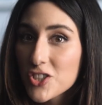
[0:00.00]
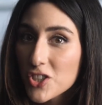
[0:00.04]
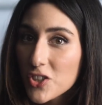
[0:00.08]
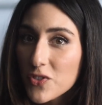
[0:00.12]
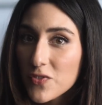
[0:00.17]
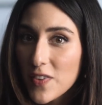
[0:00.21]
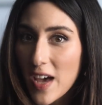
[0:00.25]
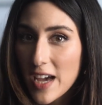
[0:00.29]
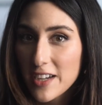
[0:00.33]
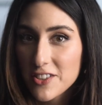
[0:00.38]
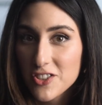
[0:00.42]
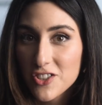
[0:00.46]
Two
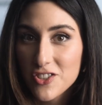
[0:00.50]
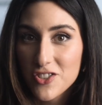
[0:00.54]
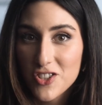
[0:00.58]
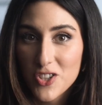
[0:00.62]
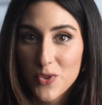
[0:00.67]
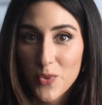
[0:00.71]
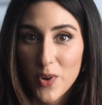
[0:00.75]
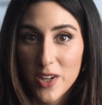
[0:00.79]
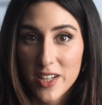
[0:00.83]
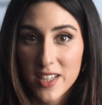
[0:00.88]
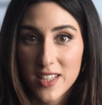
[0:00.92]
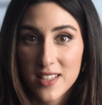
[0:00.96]
factors
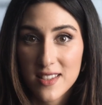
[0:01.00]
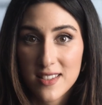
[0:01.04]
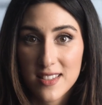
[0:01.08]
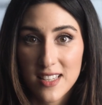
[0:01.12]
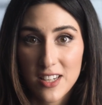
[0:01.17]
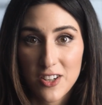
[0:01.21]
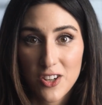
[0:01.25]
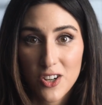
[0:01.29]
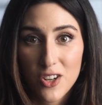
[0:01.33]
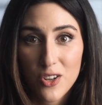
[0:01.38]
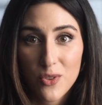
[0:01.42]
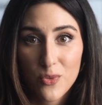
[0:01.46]
you want to
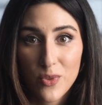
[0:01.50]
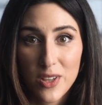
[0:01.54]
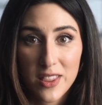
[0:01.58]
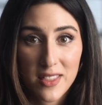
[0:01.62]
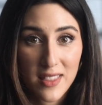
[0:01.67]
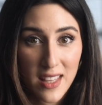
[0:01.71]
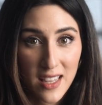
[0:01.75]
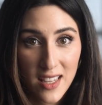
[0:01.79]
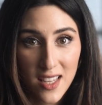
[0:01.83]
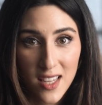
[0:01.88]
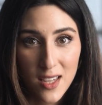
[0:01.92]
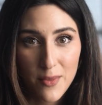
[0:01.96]
consider when
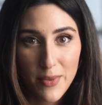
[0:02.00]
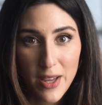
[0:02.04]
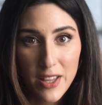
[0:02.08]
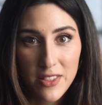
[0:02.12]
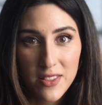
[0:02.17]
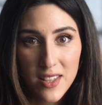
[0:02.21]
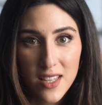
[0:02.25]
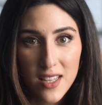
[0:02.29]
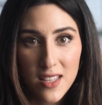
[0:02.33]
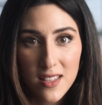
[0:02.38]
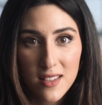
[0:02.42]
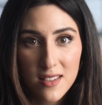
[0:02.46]
thinking
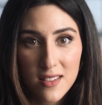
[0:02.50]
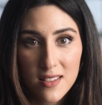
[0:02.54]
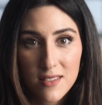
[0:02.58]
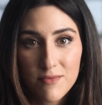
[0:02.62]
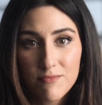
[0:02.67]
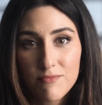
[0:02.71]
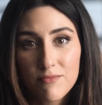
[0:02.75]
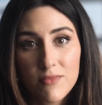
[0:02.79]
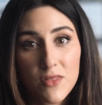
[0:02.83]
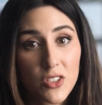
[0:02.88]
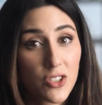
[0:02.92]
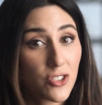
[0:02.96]
about this
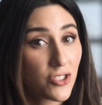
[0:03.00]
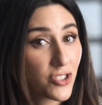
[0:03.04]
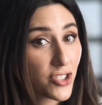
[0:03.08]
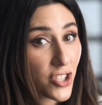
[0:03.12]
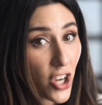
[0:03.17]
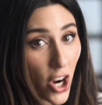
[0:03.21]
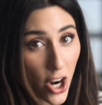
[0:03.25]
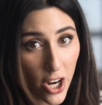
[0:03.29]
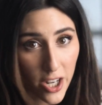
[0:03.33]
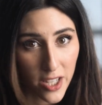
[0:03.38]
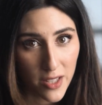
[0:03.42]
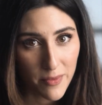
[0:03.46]
your
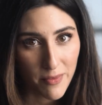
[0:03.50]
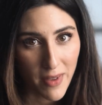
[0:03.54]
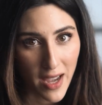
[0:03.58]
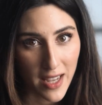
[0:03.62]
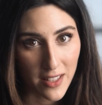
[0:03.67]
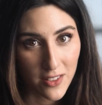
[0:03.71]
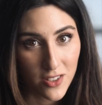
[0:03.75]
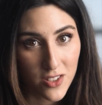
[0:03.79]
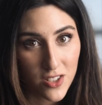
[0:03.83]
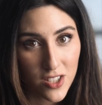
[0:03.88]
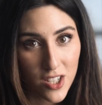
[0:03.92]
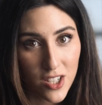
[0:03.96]
target
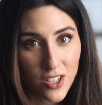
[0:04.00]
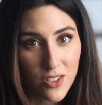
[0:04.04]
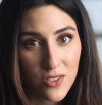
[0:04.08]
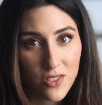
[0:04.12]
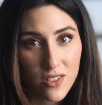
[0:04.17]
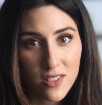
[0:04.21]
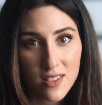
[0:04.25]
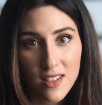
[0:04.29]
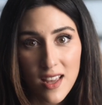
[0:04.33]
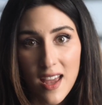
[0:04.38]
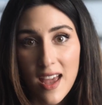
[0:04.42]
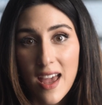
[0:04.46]

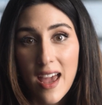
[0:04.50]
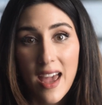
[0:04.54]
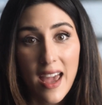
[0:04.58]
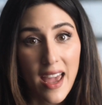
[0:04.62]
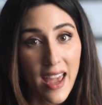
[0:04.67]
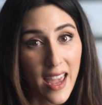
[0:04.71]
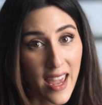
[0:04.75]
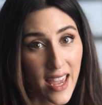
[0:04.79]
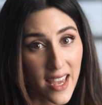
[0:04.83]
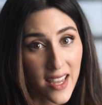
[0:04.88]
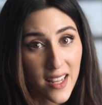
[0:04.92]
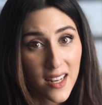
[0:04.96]
milestones
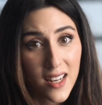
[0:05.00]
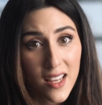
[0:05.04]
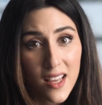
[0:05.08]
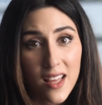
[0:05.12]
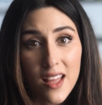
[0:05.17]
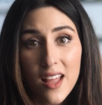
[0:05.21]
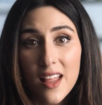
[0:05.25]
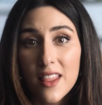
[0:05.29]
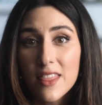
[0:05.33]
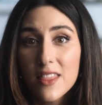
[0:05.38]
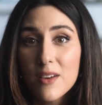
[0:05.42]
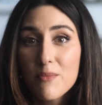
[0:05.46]
and
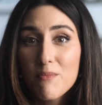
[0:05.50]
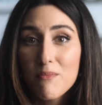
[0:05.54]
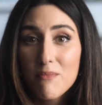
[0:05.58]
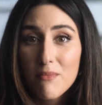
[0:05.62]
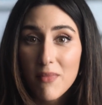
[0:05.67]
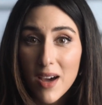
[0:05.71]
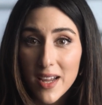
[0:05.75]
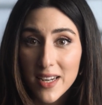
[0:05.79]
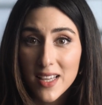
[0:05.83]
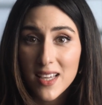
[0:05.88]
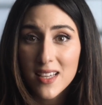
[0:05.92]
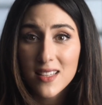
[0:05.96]
the
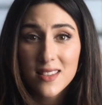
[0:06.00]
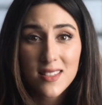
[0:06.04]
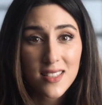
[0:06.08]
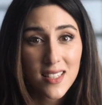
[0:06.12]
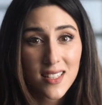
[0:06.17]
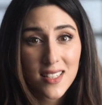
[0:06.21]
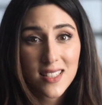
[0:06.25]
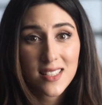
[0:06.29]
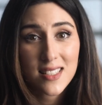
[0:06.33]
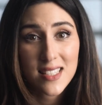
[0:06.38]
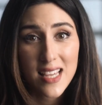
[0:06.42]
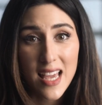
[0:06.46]
money it's
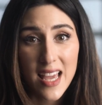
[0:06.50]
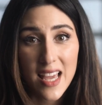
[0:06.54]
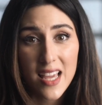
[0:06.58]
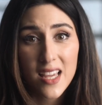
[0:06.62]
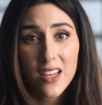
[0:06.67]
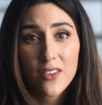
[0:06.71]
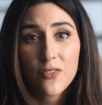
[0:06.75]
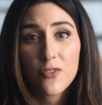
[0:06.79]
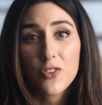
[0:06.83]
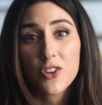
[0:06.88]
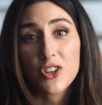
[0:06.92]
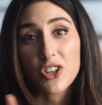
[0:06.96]
going to
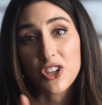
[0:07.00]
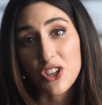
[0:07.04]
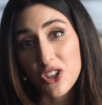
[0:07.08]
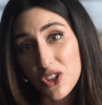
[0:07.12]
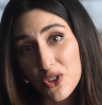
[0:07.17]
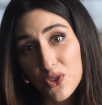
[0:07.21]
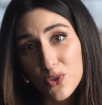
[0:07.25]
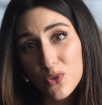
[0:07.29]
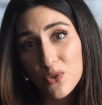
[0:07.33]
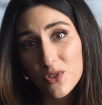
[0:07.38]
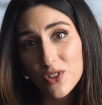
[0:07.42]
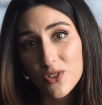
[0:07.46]
take for
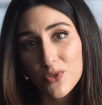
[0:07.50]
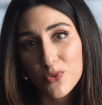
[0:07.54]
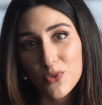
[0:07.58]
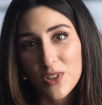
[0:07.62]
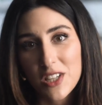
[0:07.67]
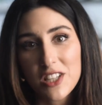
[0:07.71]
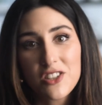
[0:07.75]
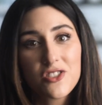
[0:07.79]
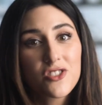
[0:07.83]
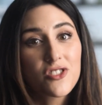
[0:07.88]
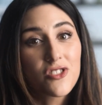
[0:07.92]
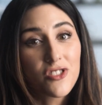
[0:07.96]
you to
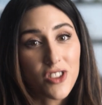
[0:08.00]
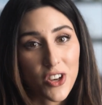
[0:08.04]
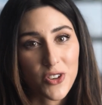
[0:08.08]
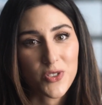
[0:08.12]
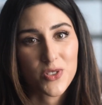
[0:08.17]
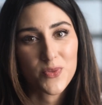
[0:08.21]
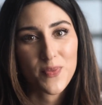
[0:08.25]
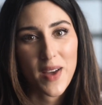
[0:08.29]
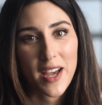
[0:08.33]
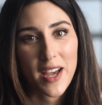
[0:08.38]
reach those